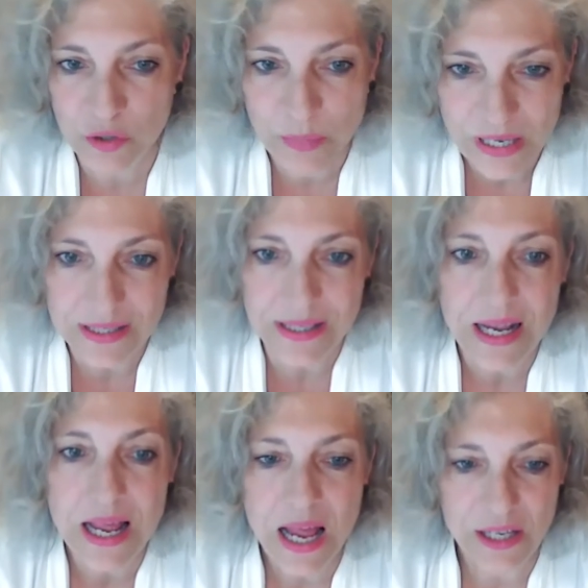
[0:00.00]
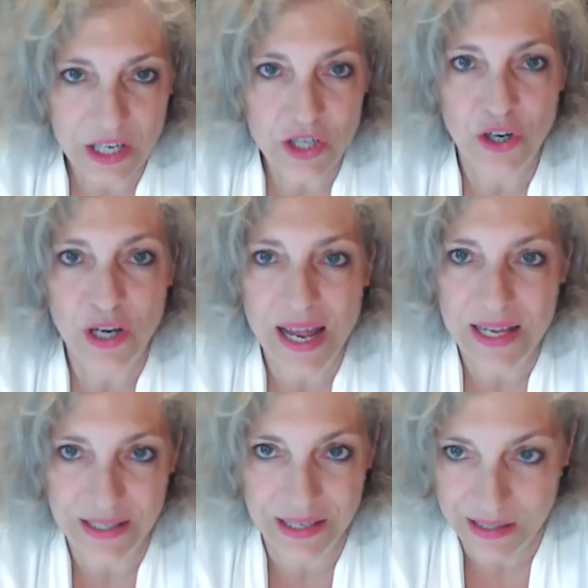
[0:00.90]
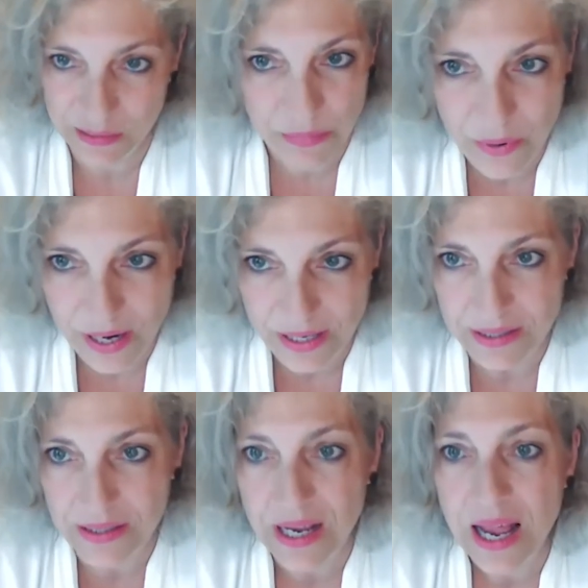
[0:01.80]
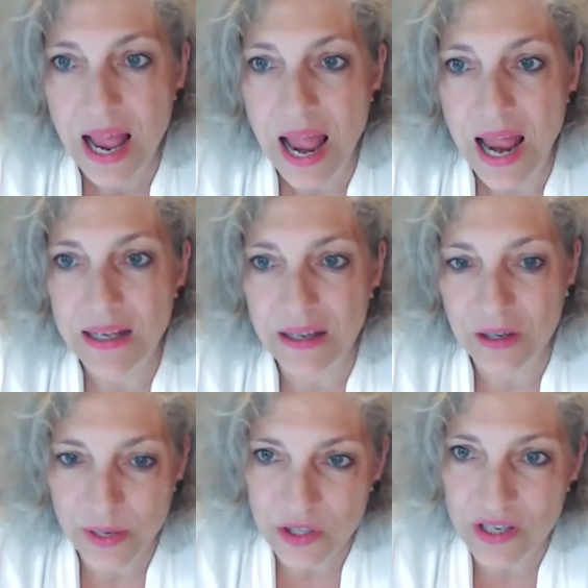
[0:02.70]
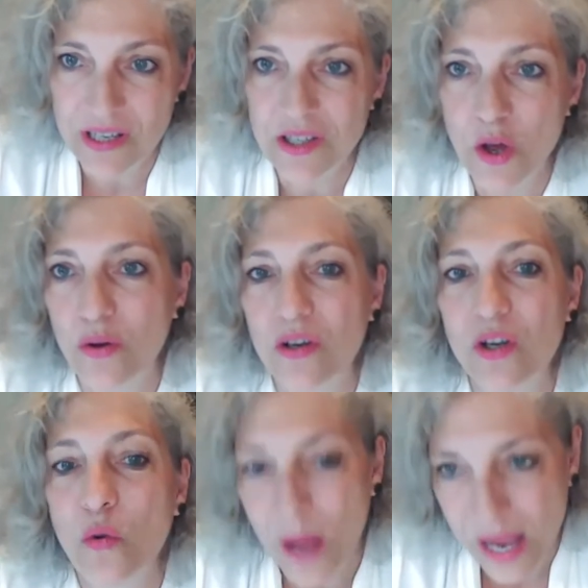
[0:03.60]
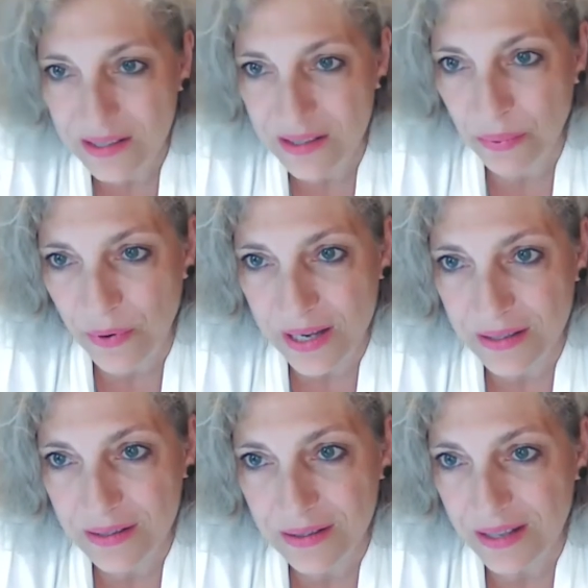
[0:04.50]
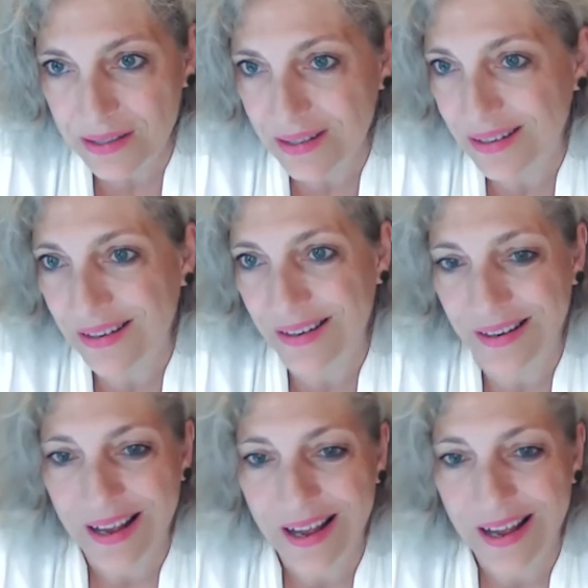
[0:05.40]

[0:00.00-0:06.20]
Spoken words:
means a t-shirt has its price. The question is only who pays the price. Does the